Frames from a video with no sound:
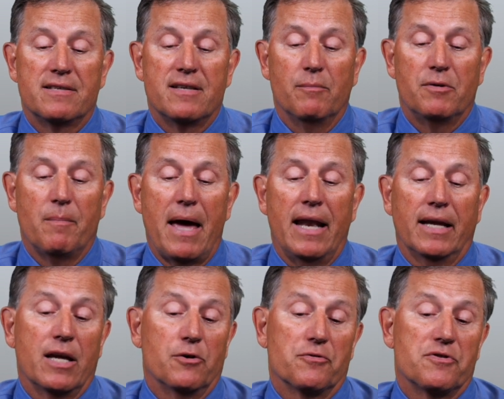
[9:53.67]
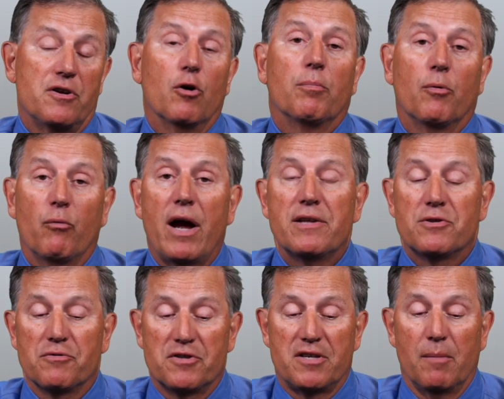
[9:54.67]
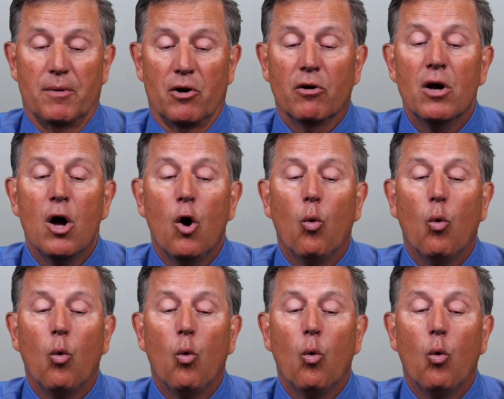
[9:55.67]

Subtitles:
symptomatic intracerebral rates are similar